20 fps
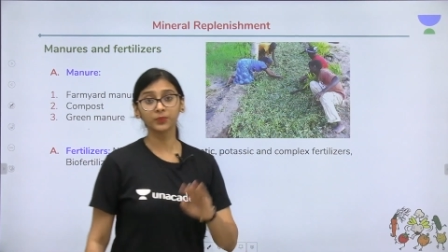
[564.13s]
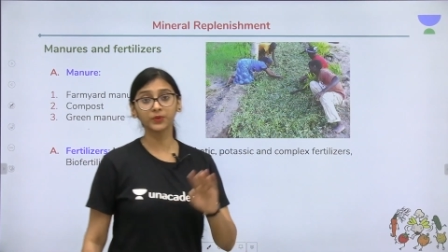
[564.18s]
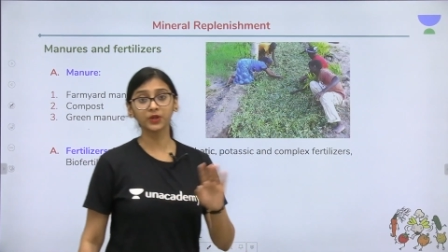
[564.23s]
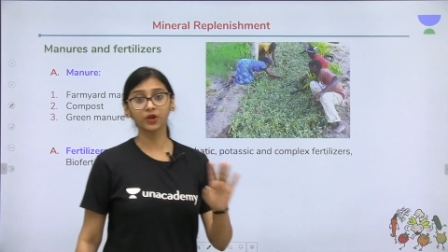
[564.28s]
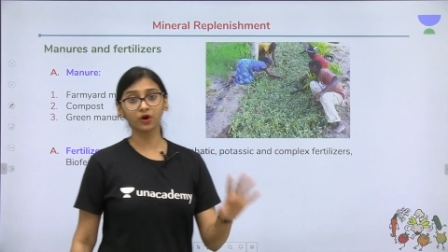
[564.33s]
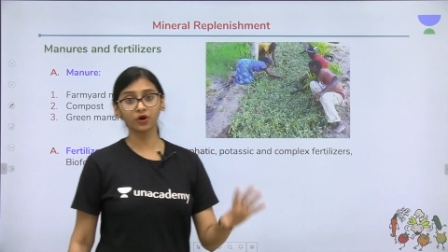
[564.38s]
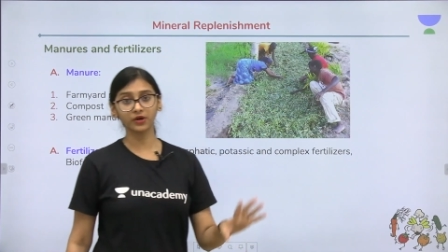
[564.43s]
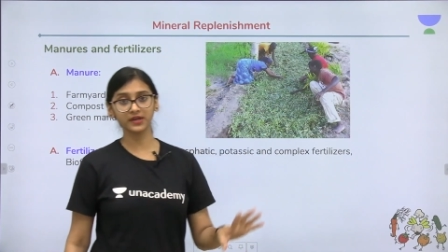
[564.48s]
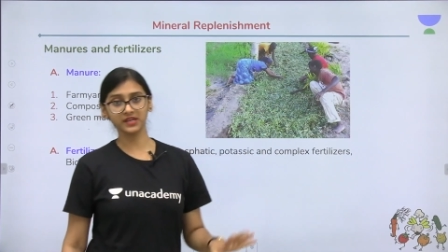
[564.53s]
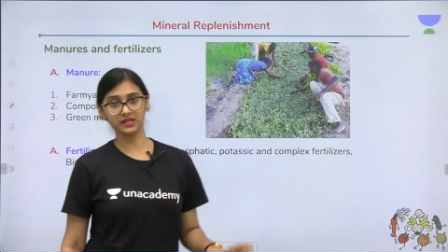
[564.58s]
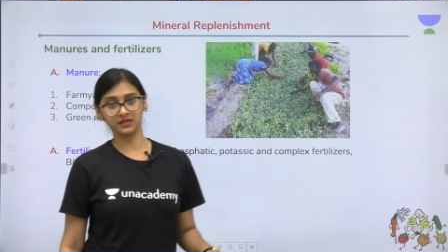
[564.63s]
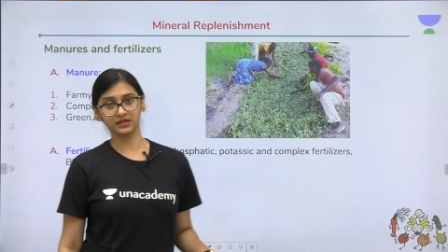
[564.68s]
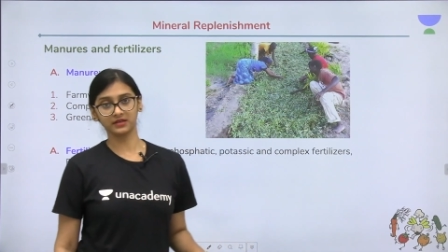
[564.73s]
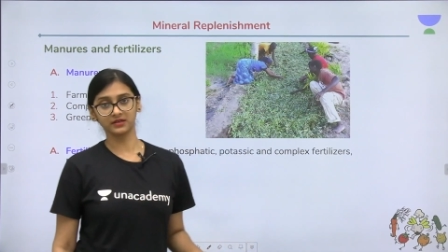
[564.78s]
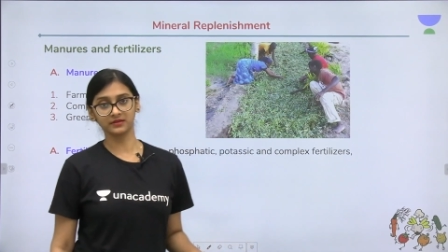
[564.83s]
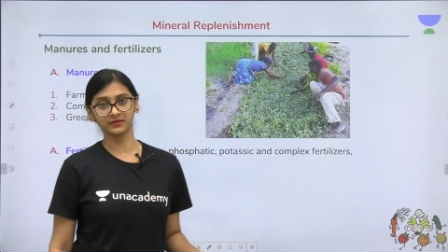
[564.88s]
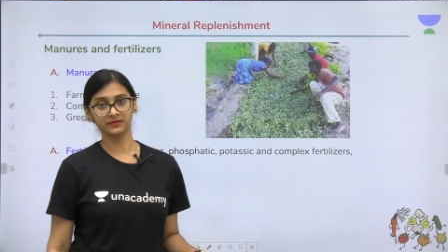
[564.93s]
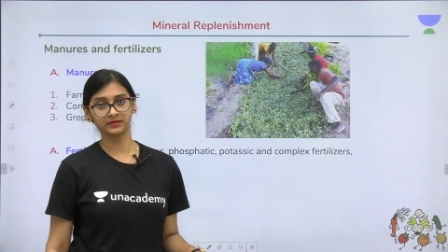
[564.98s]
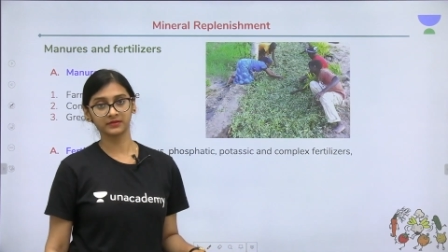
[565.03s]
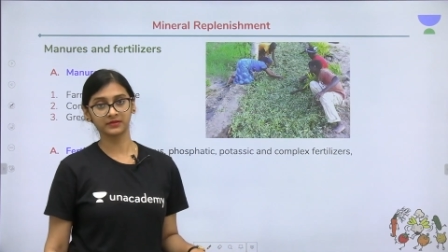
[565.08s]
plowing,
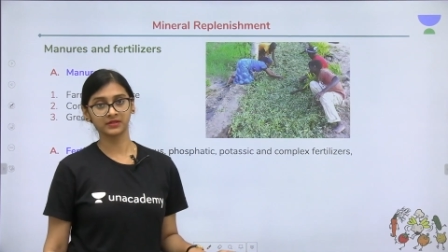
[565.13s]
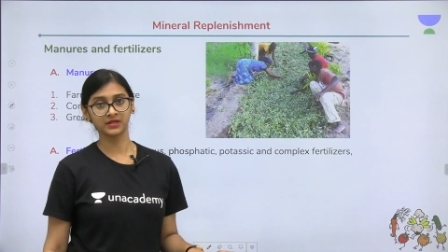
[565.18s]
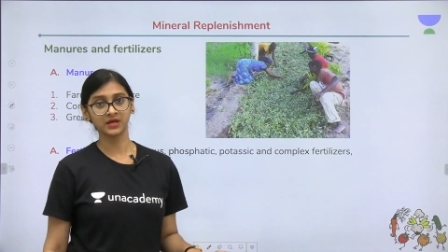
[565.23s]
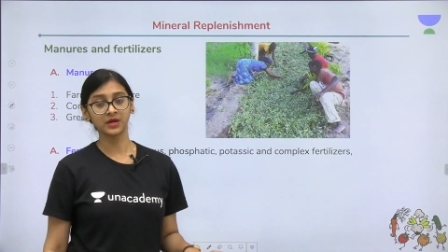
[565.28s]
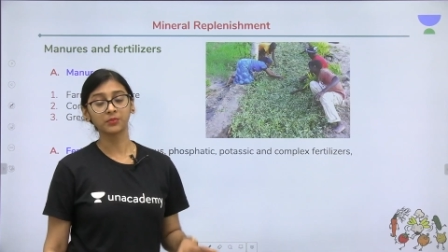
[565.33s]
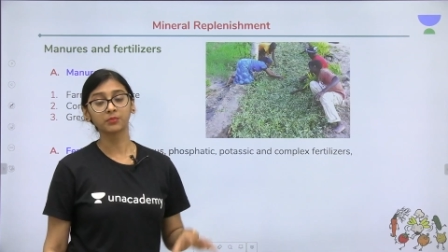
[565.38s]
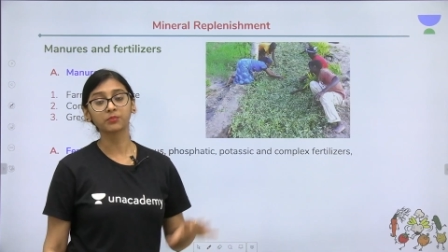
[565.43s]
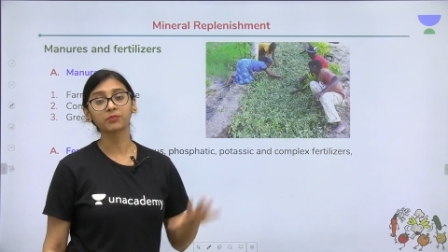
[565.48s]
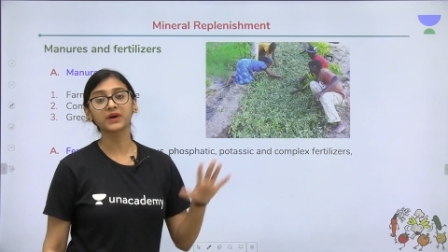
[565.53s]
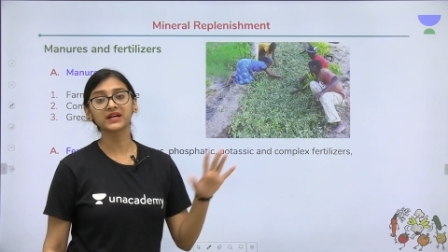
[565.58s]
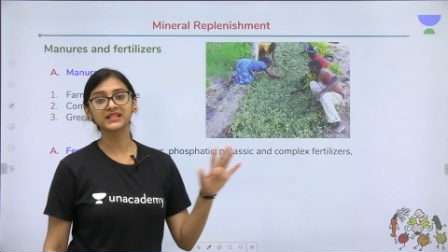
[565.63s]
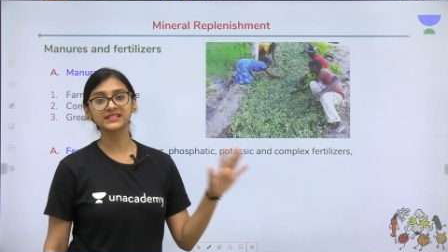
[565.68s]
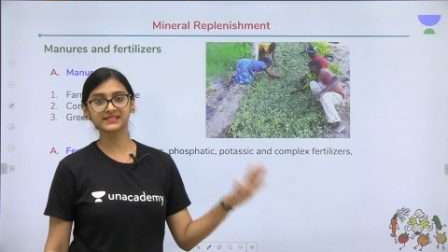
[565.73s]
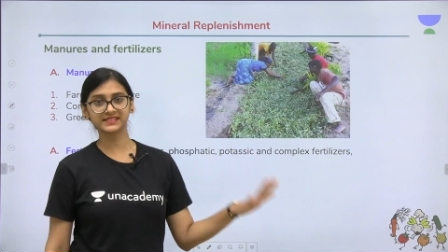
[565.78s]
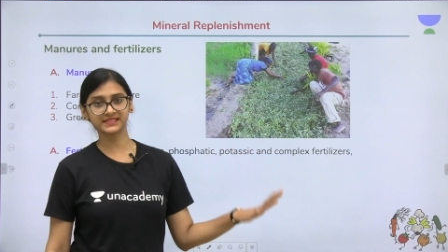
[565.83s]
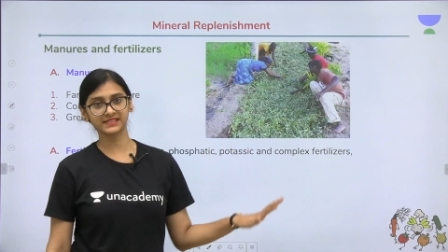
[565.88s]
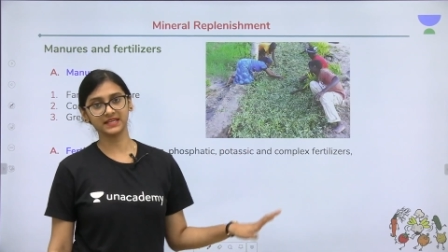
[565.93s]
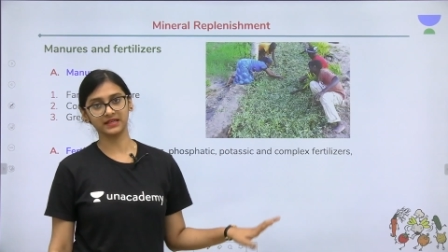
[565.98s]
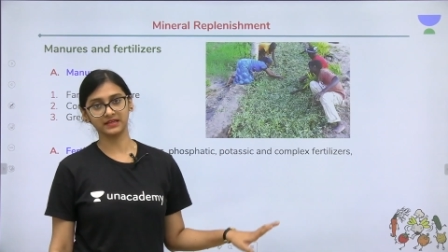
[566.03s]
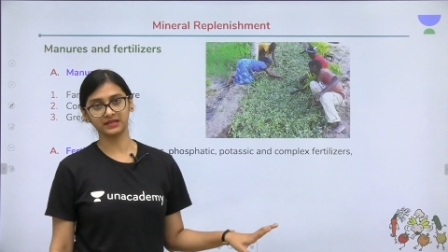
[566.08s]

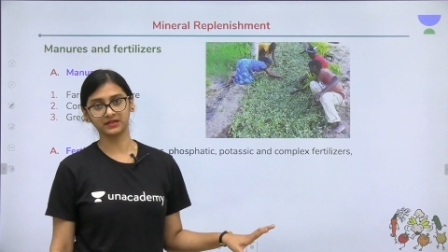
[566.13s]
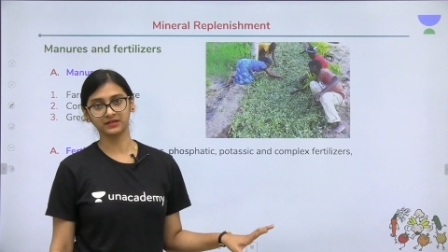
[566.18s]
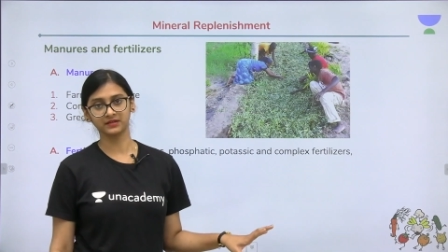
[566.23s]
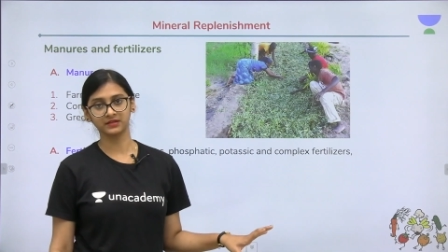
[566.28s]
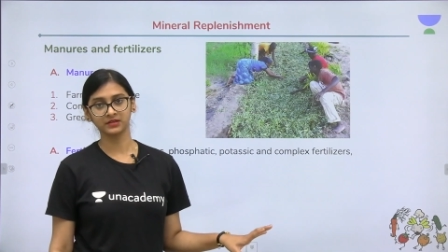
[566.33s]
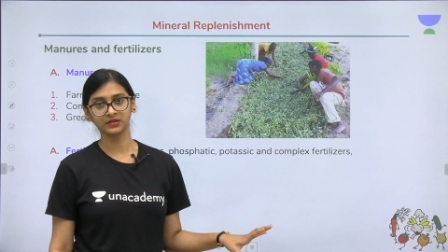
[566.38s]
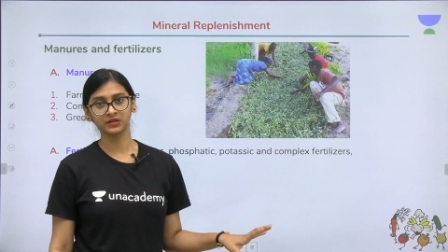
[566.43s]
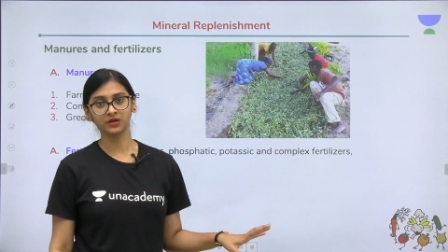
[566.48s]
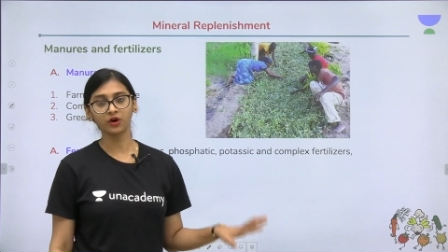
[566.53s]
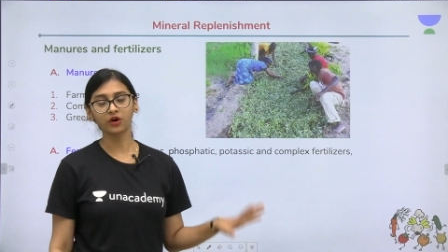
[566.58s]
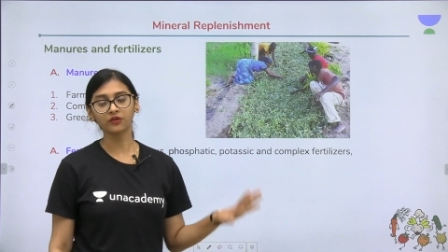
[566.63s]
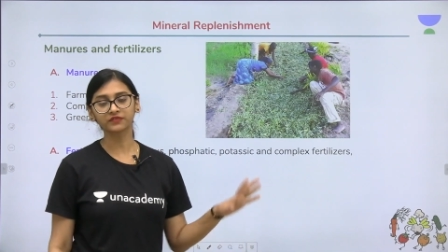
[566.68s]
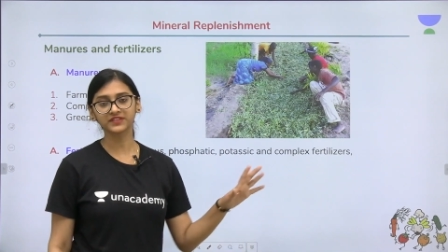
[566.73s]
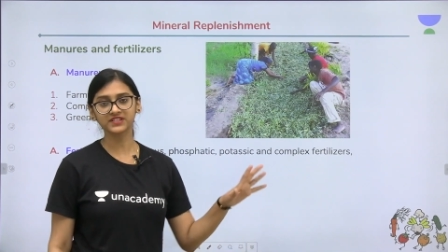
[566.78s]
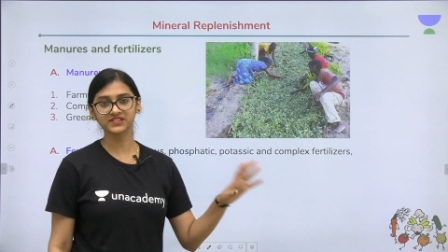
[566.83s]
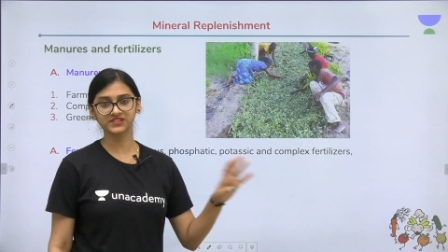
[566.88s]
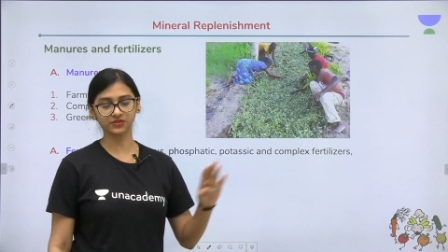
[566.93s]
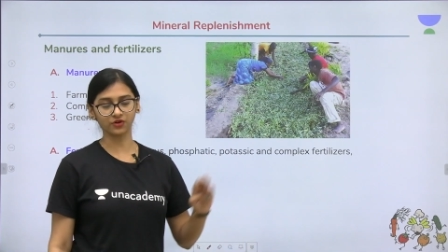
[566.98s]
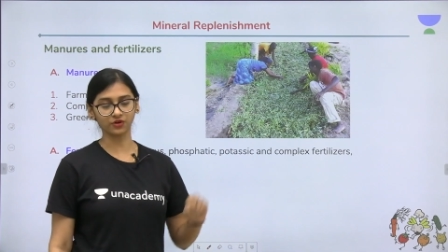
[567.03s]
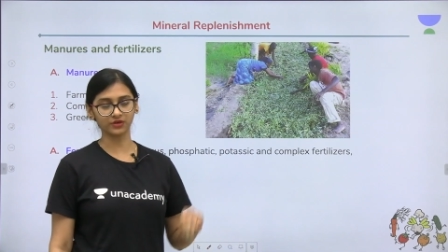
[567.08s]
mulching of
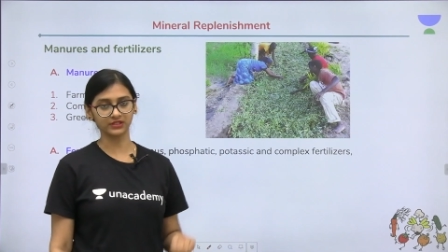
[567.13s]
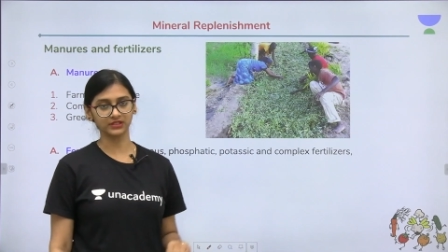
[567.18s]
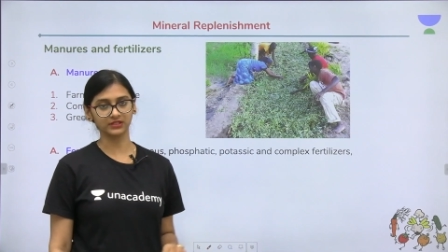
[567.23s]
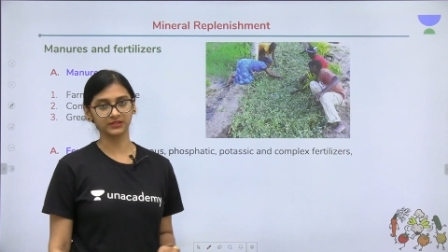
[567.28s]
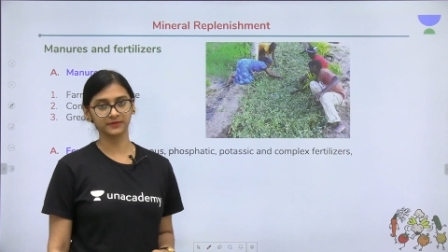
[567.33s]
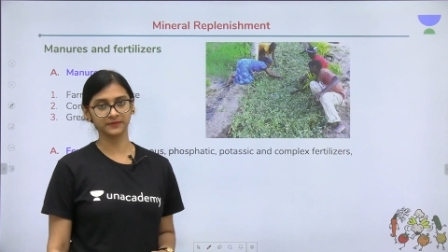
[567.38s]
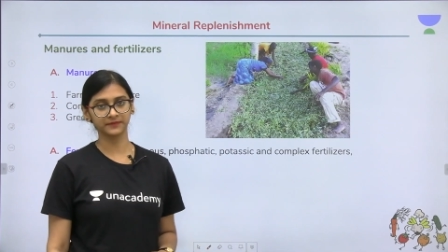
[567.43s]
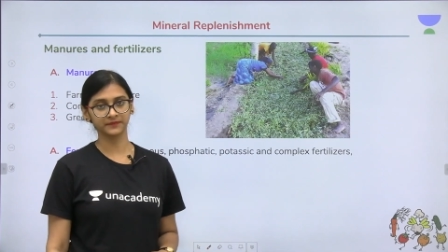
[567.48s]
the soil.